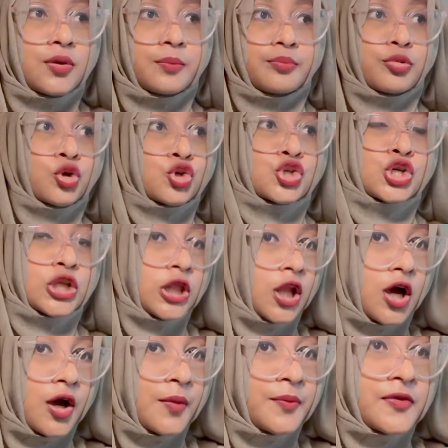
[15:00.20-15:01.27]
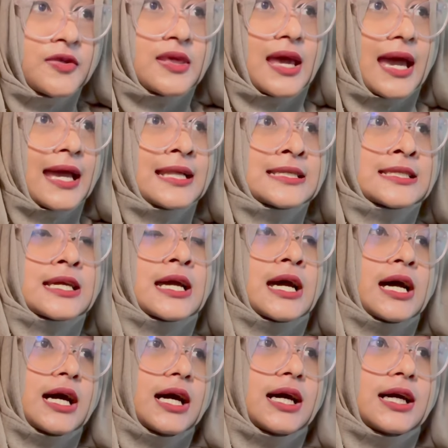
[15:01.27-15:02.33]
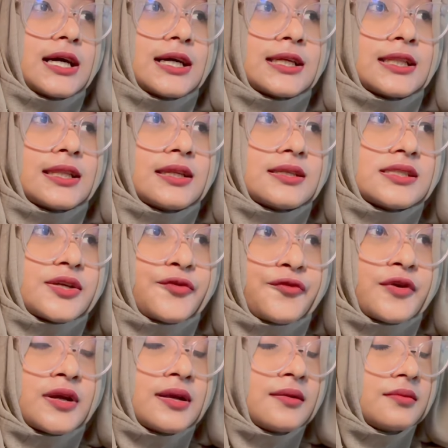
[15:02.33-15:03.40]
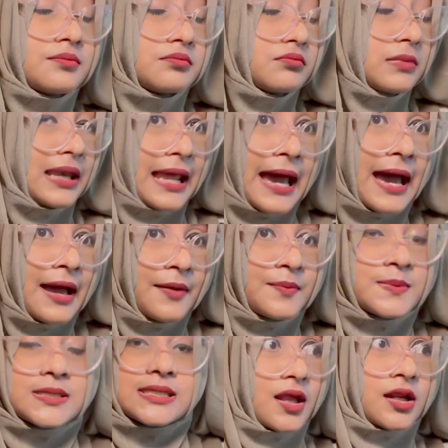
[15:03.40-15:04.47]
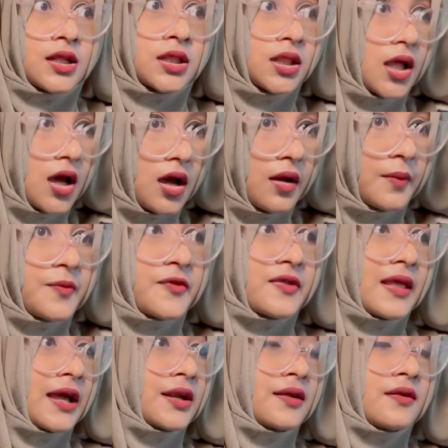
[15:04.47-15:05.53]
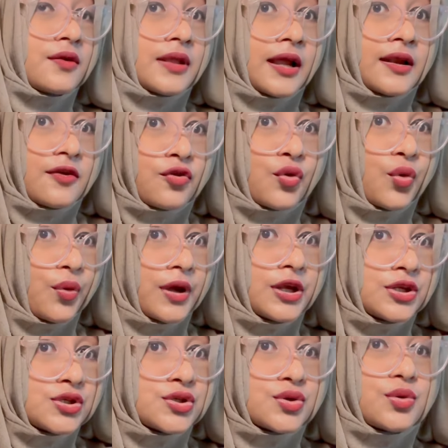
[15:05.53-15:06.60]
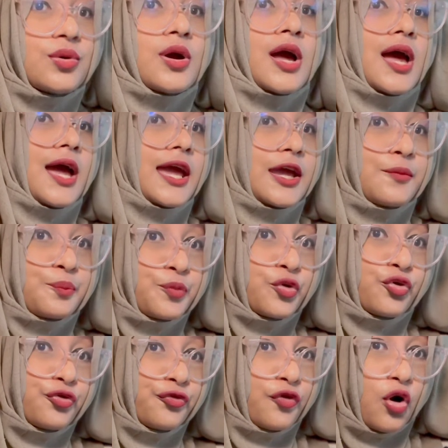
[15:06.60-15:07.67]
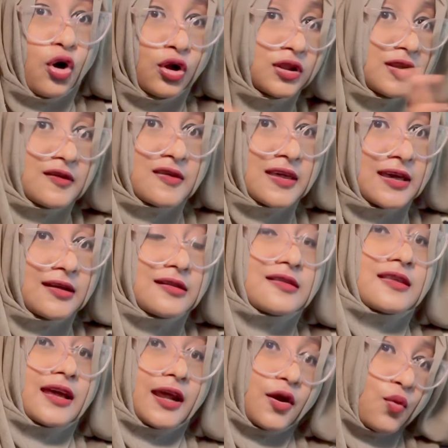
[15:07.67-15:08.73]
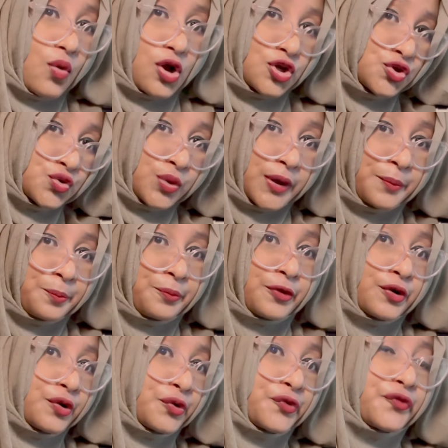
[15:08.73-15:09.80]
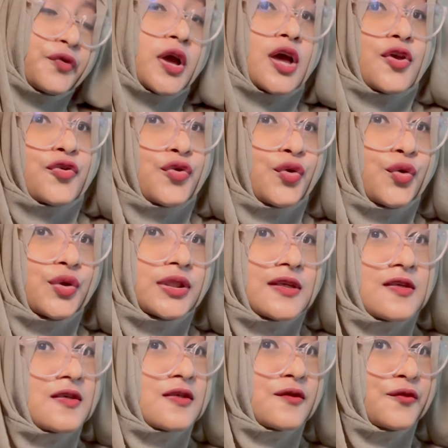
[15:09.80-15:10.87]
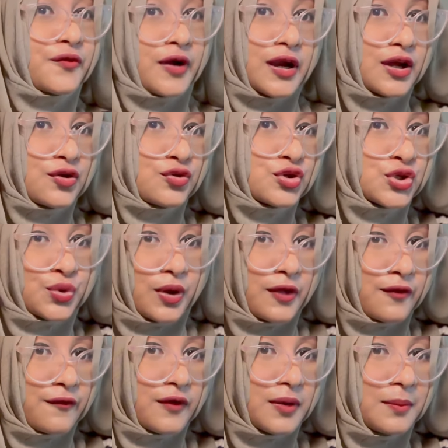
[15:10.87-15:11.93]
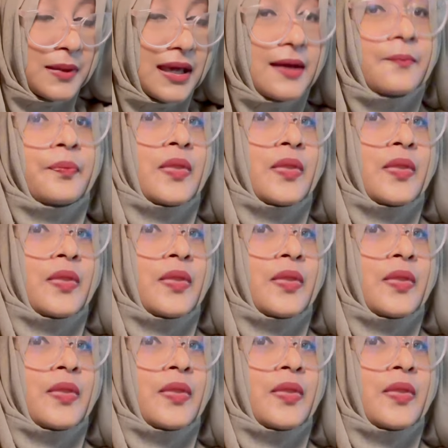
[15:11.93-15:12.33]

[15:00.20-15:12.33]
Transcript: good clubs and different labs and clubs that is going to improve all the skills that I want to improve. So this is a very good choice for me.